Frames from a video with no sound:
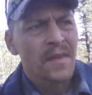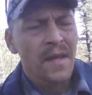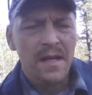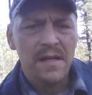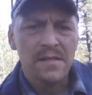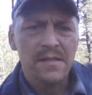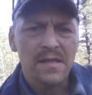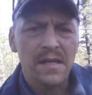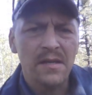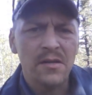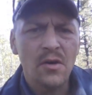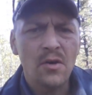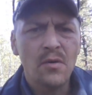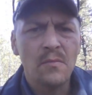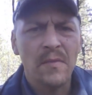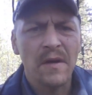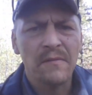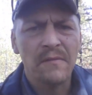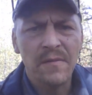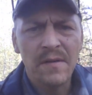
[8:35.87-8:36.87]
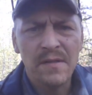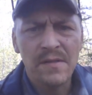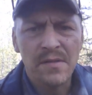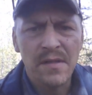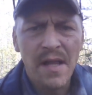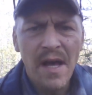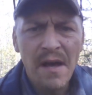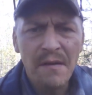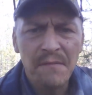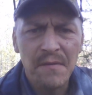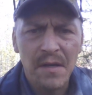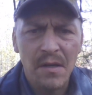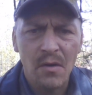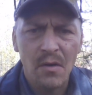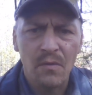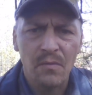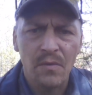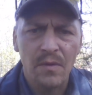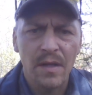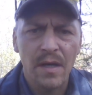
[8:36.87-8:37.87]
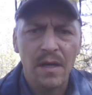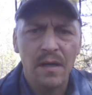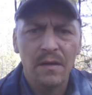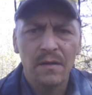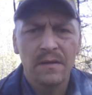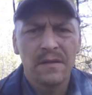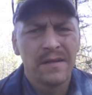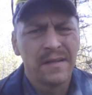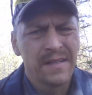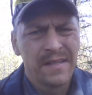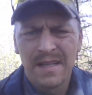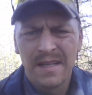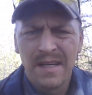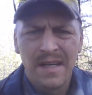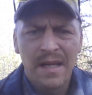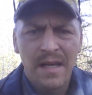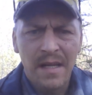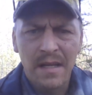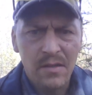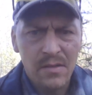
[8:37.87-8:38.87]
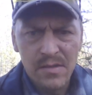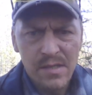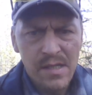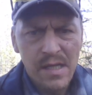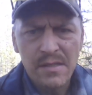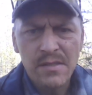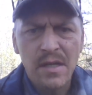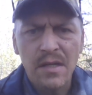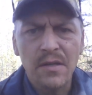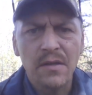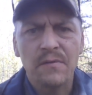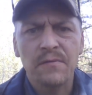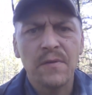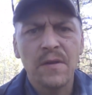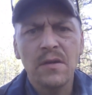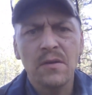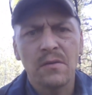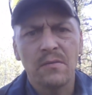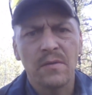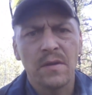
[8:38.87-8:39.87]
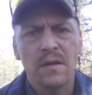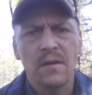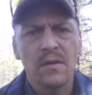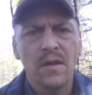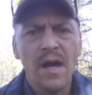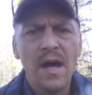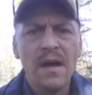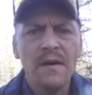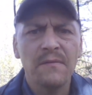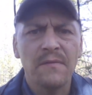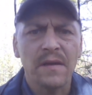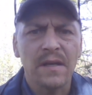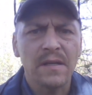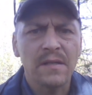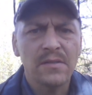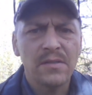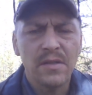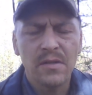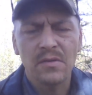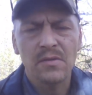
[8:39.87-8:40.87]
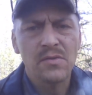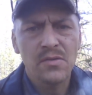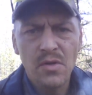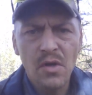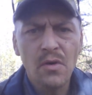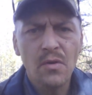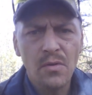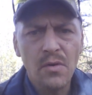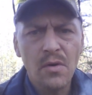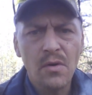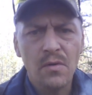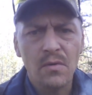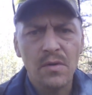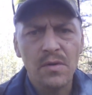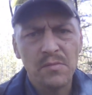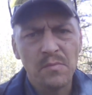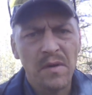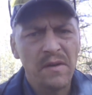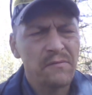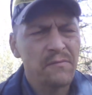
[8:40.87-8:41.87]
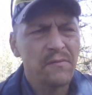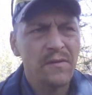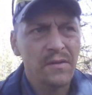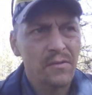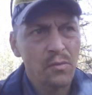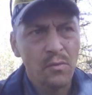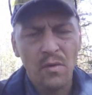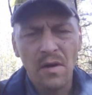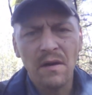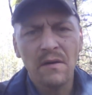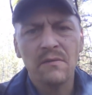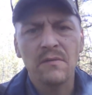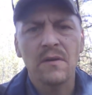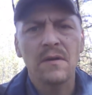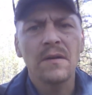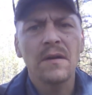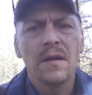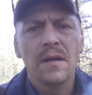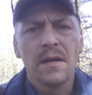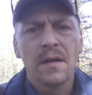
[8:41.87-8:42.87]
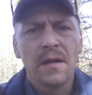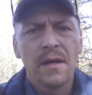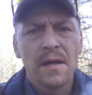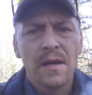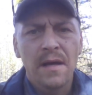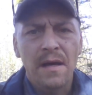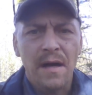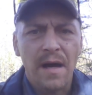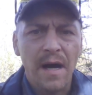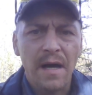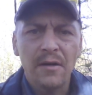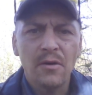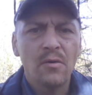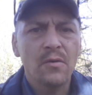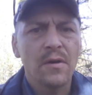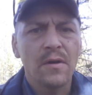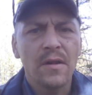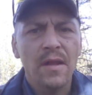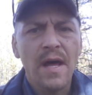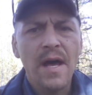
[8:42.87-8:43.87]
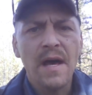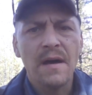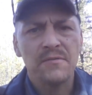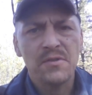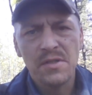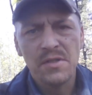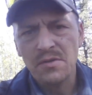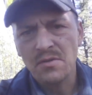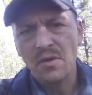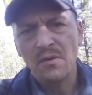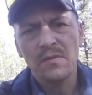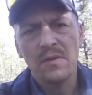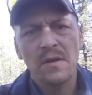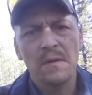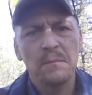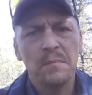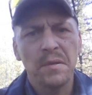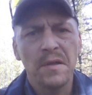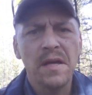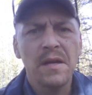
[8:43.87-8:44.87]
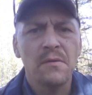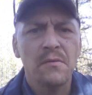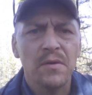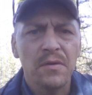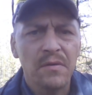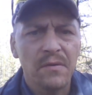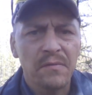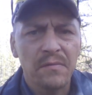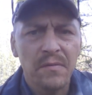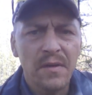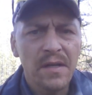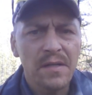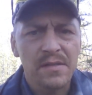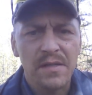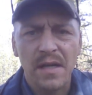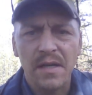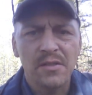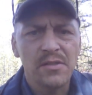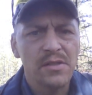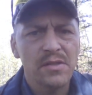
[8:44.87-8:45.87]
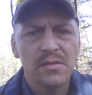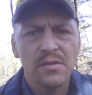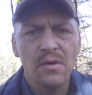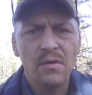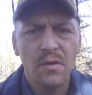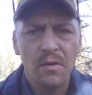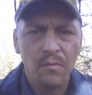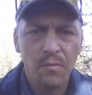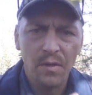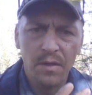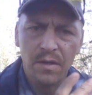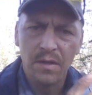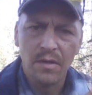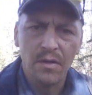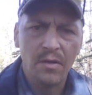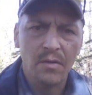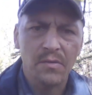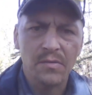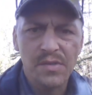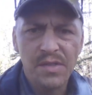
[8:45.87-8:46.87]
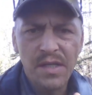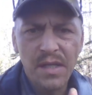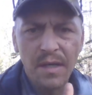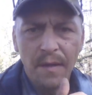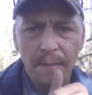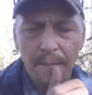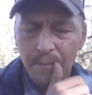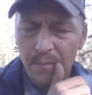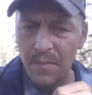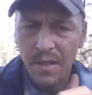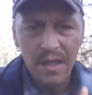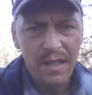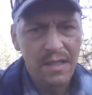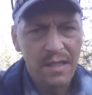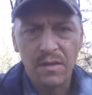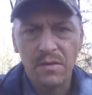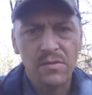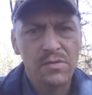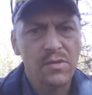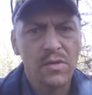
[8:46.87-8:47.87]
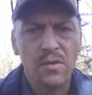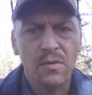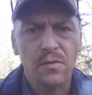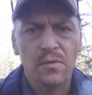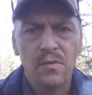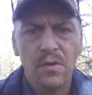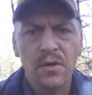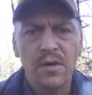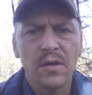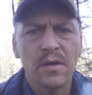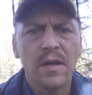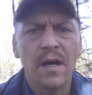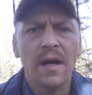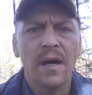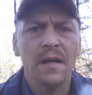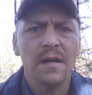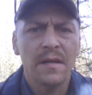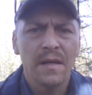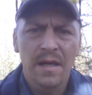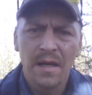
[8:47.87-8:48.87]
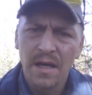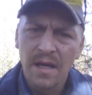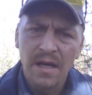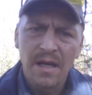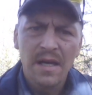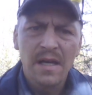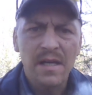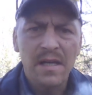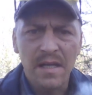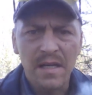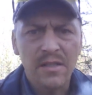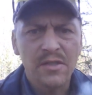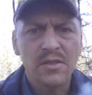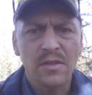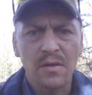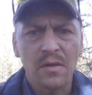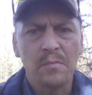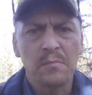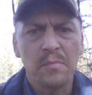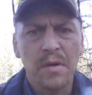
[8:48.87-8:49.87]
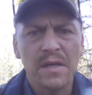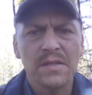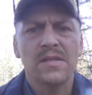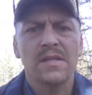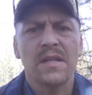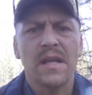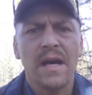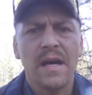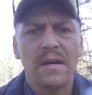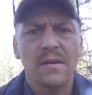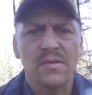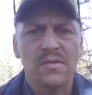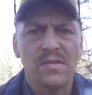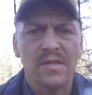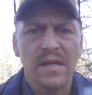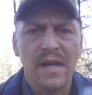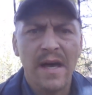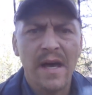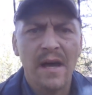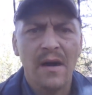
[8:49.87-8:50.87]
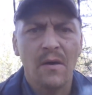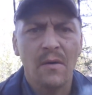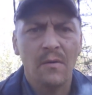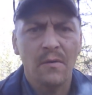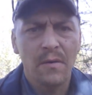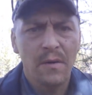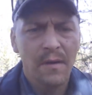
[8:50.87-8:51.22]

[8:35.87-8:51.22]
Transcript: And said, no, my friend's laughing over there. And he goes, that's not your friend over there laughing. She goes, no, no, it's my friend whoever I know her laugh. She's over there playing with her friends. I just know it. We're going to go and see him. He goes, No, no, you're not. You get your little butts in the house now.